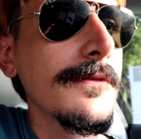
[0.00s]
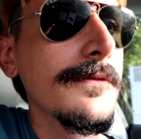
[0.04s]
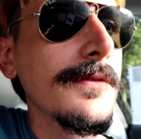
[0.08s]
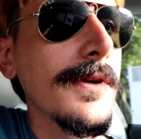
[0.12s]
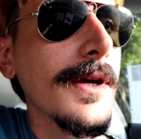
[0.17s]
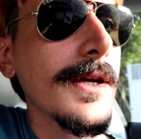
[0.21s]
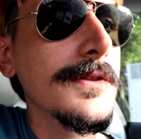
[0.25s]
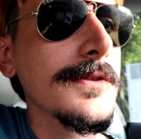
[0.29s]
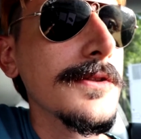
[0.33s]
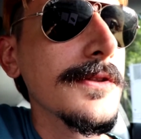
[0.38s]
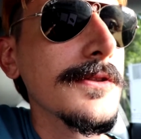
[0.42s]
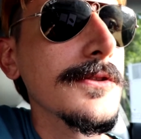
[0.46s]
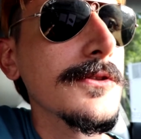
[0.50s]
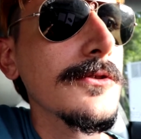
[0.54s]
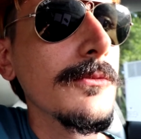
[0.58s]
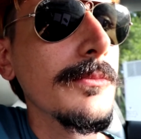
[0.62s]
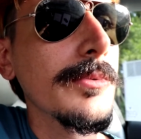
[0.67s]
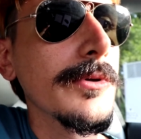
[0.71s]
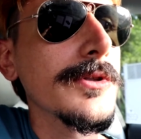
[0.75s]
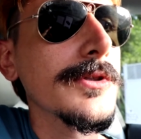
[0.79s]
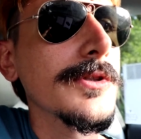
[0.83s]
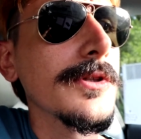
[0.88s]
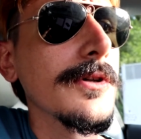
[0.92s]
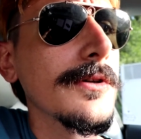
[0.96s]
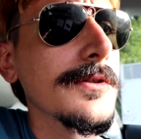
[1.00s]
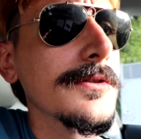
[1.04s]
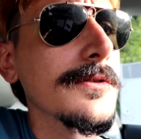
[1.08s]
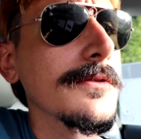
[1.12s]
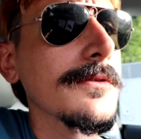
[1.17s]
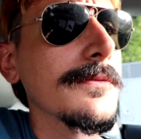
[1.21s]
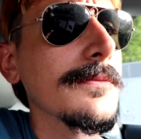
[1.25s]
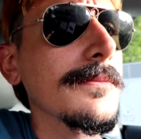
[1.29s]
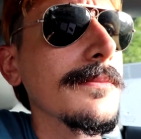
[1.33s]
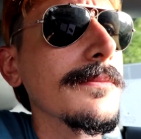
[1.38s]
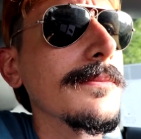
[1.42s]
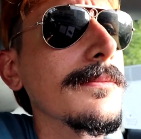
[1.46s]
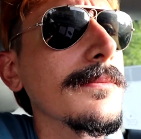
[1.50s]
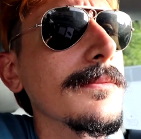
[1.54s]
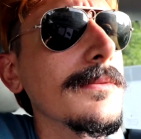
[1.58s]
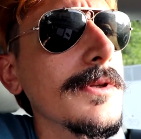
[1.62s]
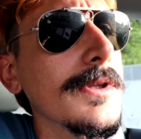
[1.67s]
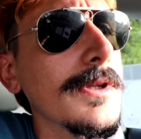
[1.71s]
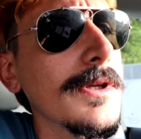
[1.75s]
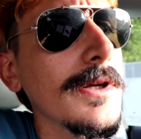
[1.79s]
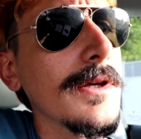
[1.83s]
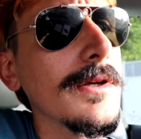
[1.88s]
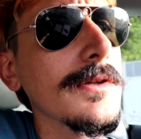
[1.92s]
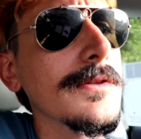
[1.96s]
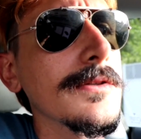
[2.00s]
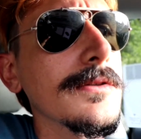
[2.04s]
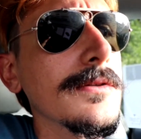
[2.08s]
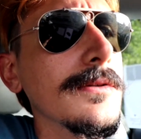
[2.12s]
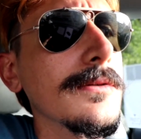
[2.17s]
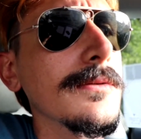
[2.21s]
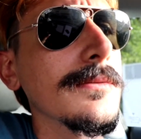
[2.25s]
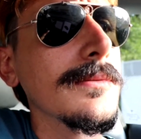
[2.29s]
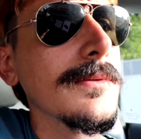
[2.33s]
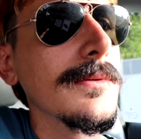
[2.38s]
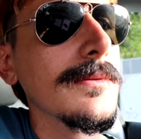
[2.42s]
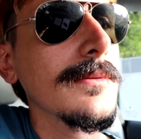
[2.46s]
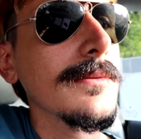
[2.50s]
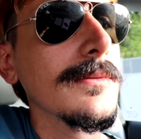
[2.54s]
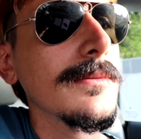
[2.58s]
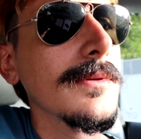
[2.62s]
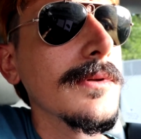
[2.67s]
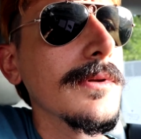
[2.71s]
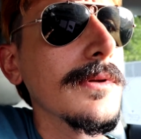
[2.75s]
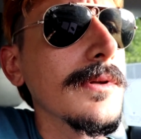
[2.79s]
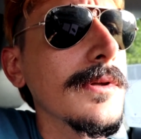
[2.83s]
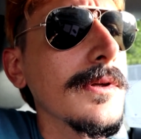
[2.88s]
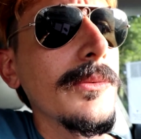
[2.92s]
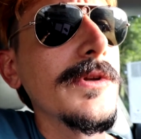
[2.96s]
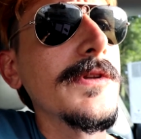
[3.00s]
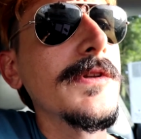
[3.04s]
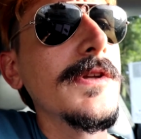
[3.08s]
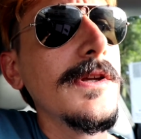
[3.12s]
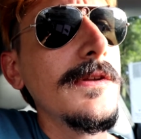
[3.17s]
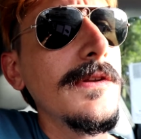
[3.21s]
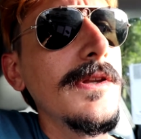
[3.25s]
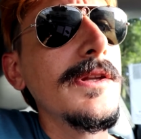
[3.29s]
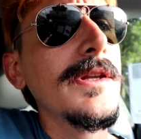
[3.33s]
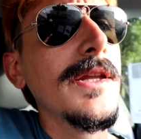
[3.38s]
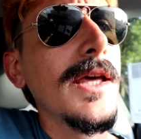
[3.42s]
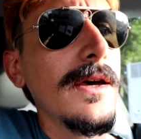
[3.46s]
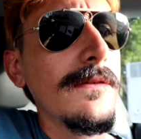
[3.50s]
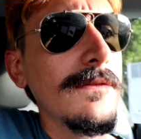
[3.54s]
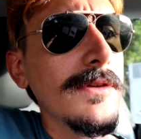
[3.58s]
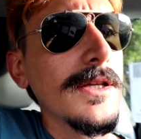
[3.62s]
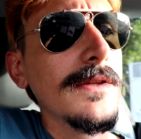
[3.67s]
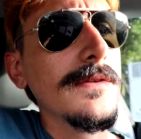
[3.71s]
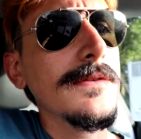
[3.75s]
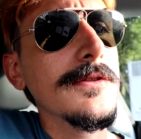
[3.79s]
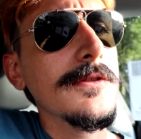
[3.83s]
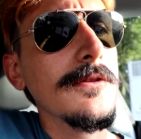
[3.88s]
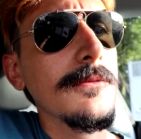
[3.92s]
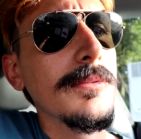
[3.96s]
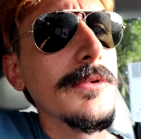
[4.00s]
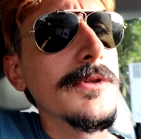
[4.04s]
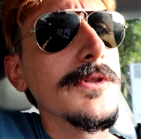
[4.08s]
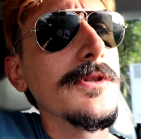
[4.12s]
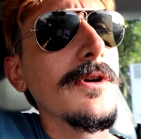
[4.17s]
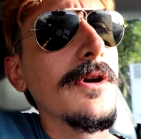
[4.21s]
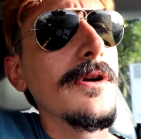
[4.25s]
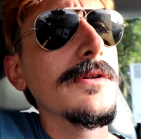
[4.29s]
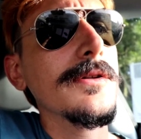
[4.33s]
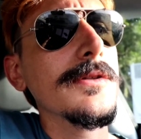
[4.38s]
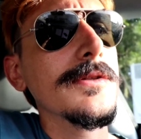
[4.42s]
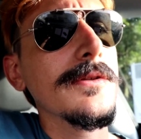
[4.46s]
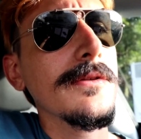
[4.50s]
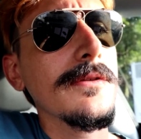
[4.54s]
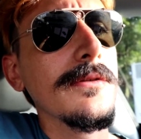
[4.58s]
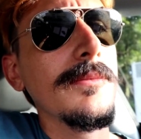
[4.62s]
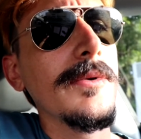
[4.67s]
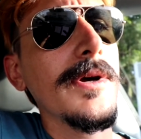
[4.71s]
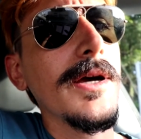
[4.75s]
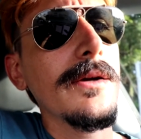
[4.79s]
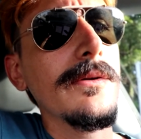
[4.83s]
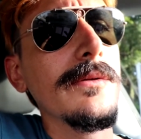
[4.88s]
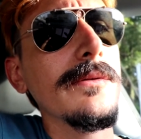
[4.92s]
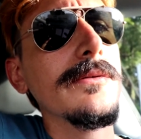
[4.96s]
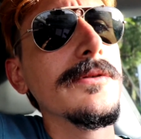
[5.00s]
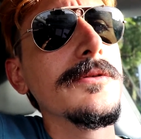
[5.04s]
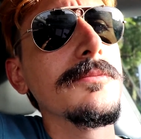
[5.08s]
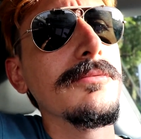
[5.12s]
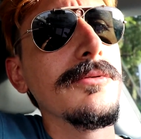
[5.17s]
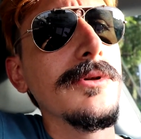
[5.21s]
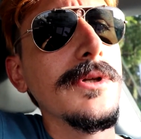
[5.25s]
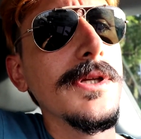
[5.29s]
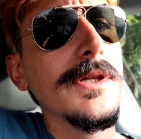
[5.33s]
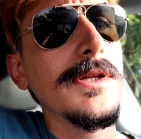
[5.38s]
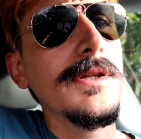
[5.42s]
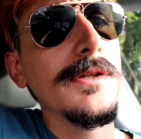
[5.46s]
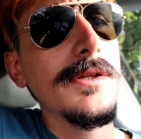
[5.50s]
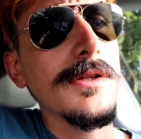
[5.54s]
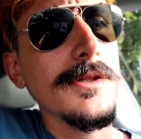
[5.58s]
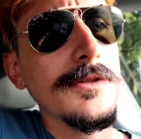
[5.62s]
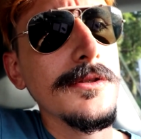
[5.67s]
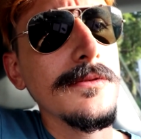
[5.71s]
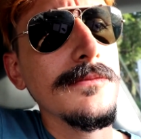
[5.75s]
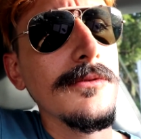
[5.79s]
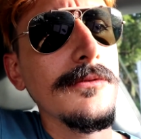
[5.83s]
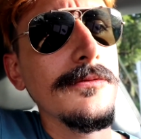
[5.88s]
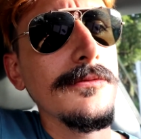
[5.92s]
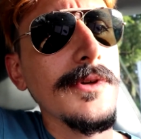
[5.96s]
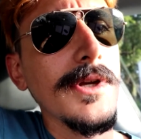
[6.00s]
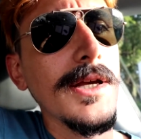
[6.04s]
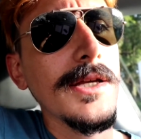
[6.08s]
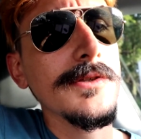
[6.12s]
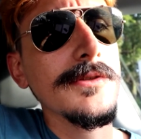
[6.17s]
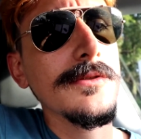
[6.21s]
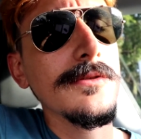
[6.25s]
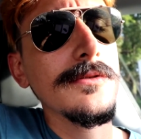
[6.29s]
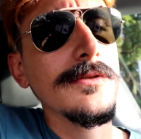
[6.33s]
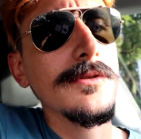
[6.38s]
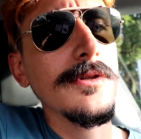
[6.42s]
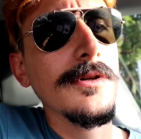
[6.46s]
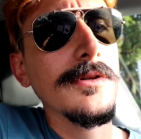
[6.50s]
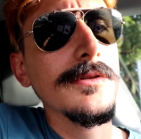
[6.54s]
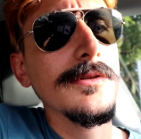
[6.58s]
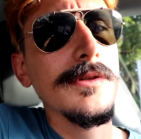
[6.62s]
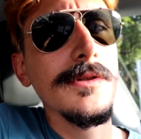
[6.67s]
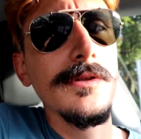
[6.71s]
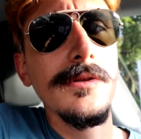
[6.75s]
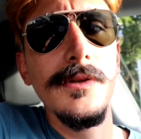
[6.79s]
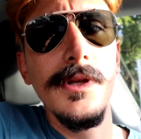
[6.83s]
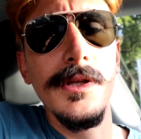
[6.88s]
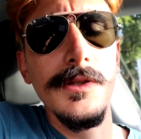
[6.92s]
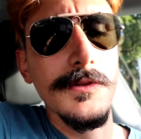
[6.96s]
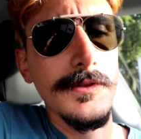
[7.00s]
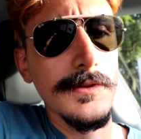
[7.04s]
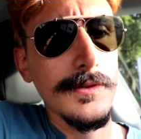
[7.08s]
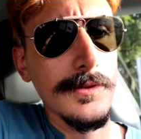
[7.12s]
the fastest supercharger. Yeah, so we did the navigate supercharger, so the battery was preconditioned for faster charging. That's